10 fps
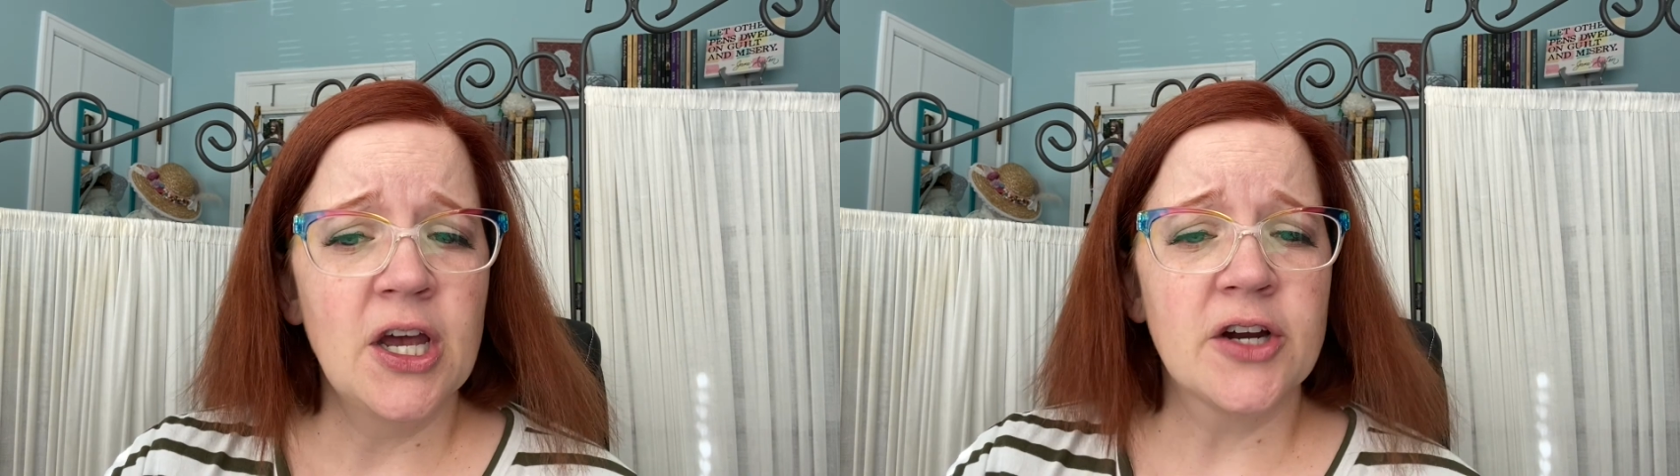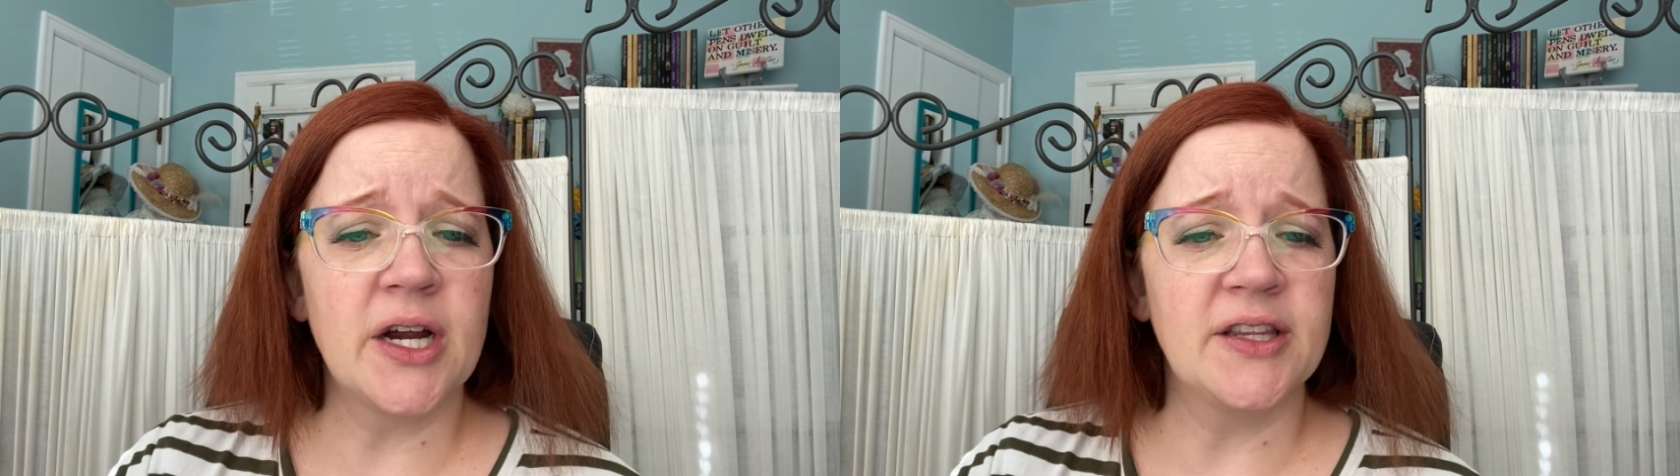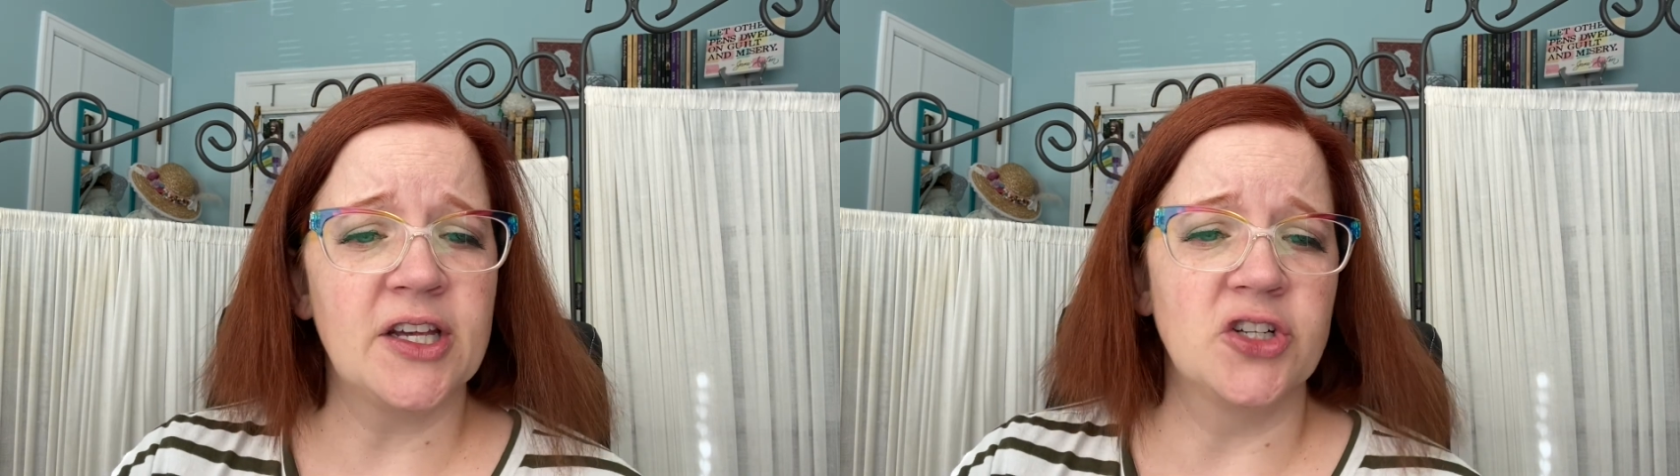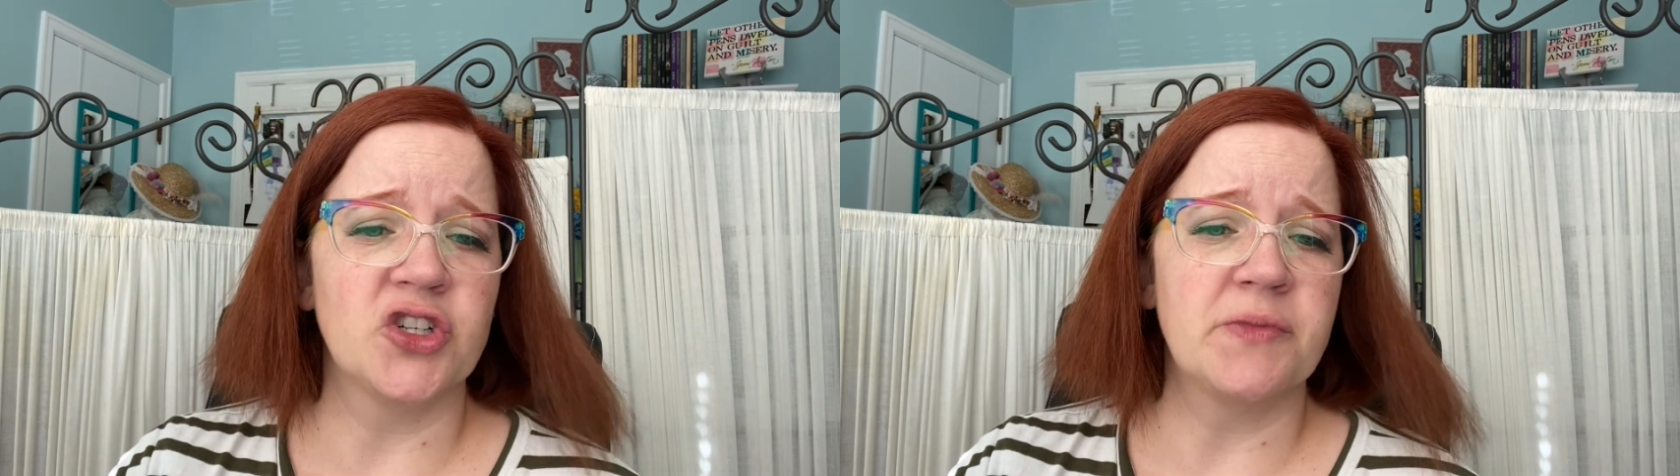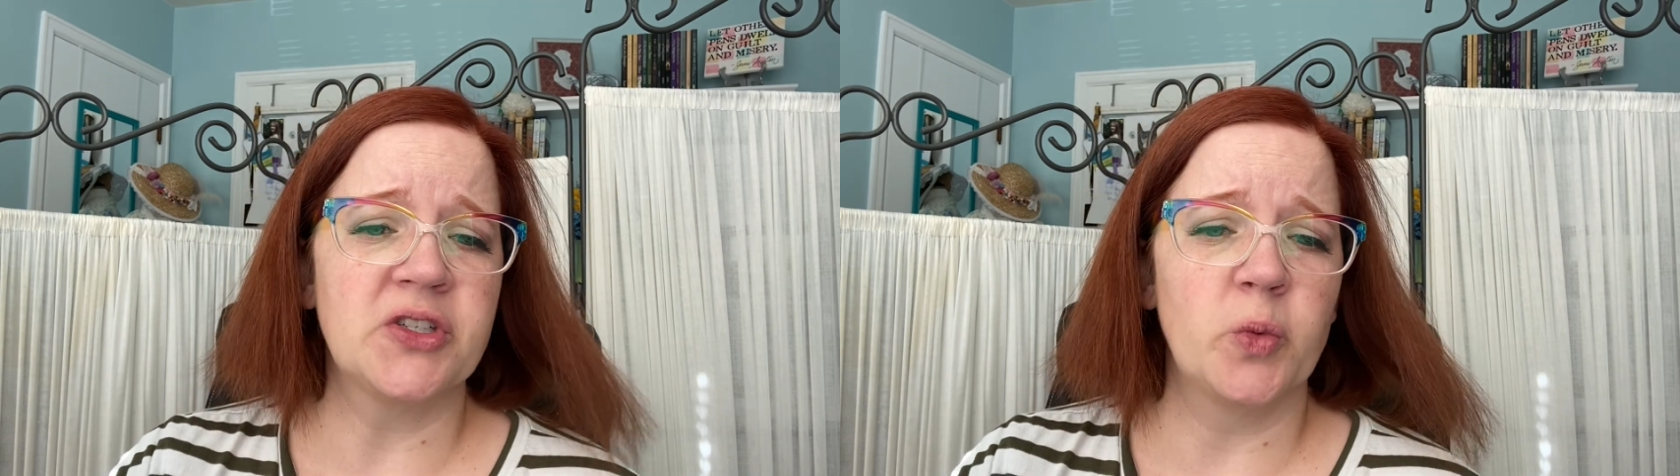cried the elder
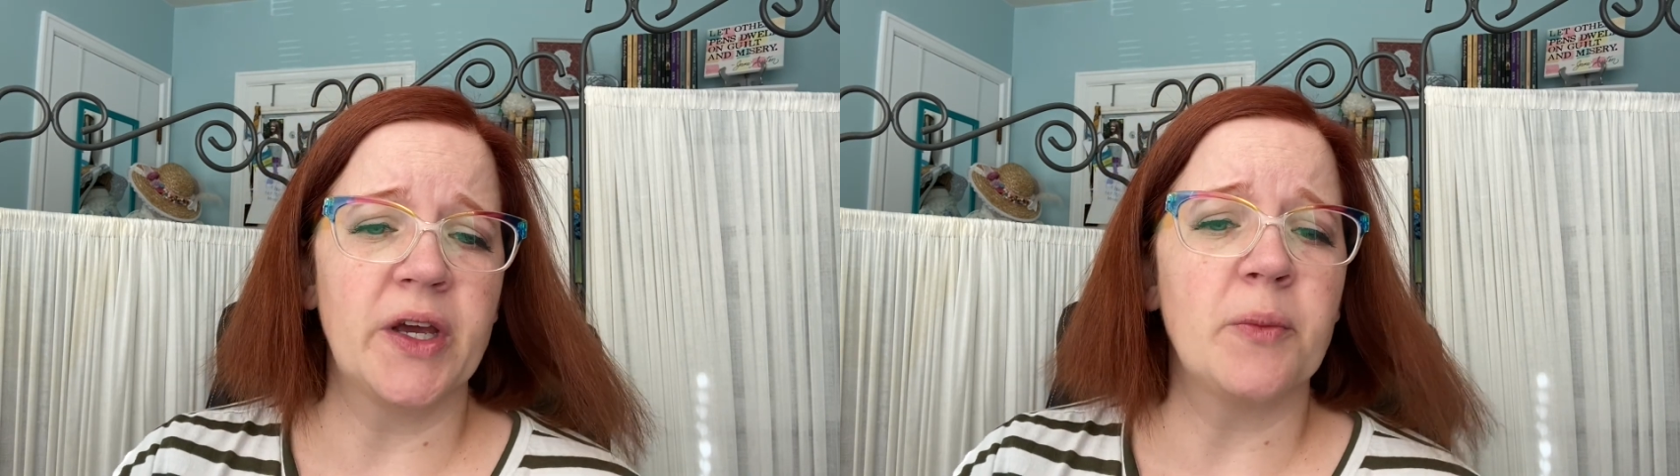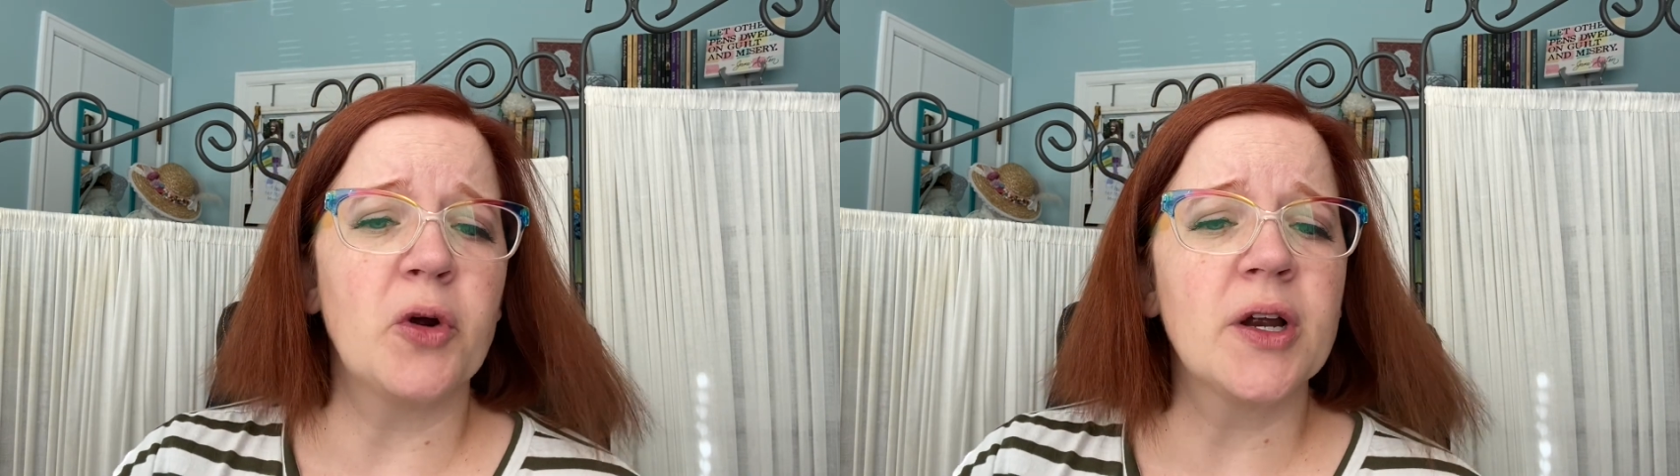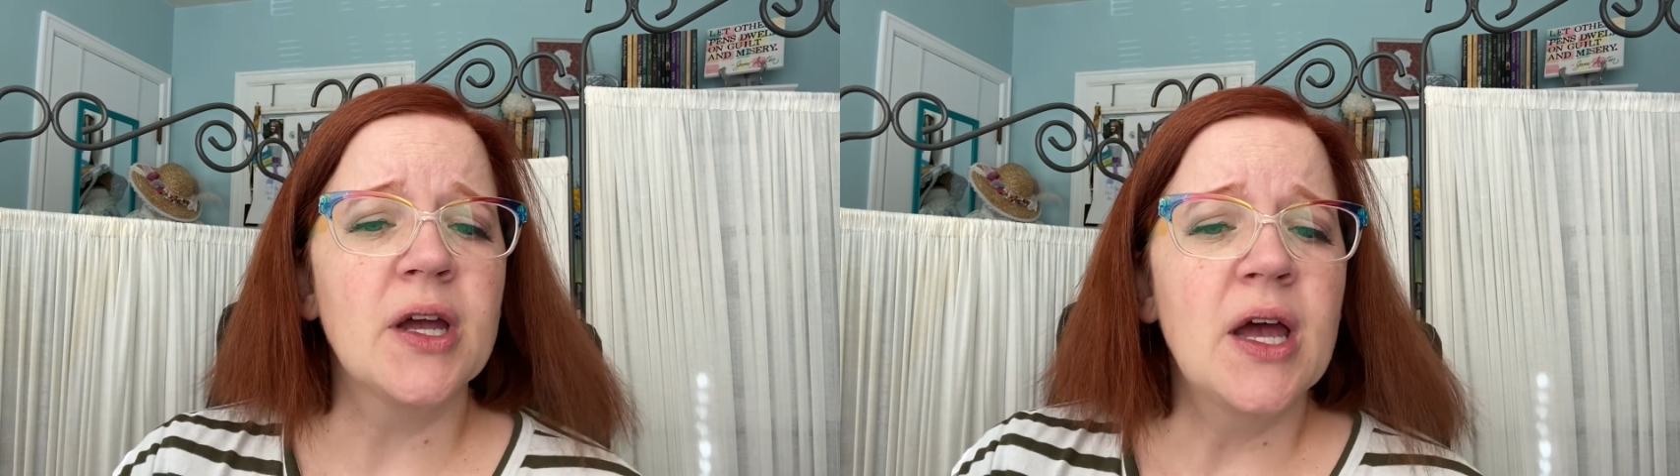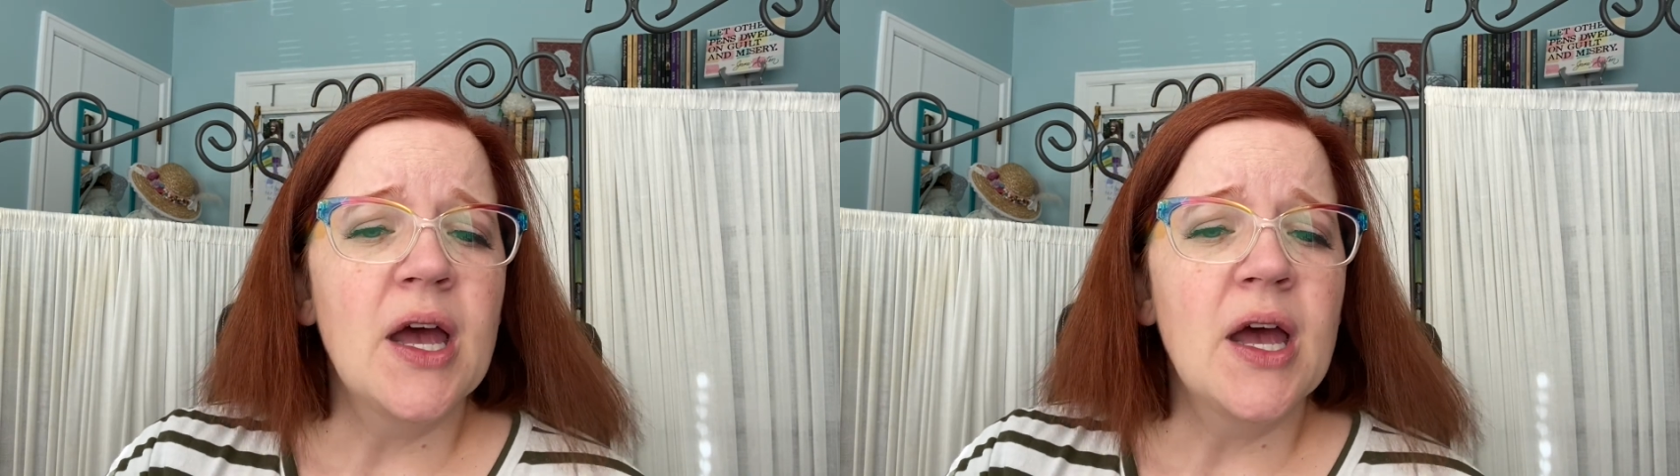Miss Wigmore,